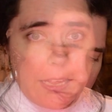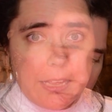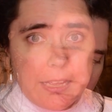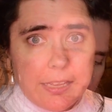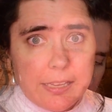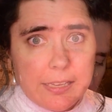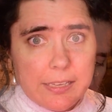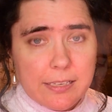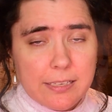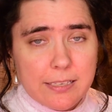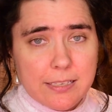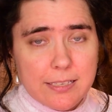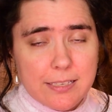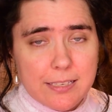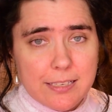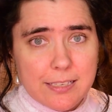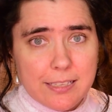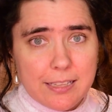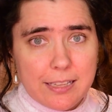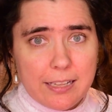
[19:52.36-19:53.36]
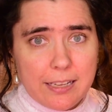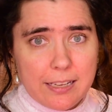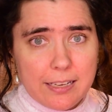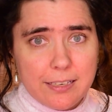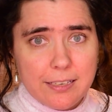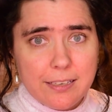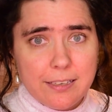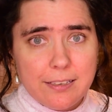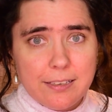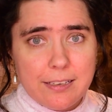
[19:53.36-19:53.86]
And
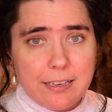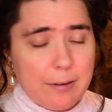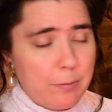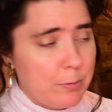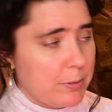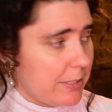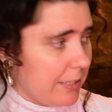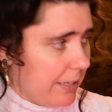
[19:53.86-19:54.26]
then it was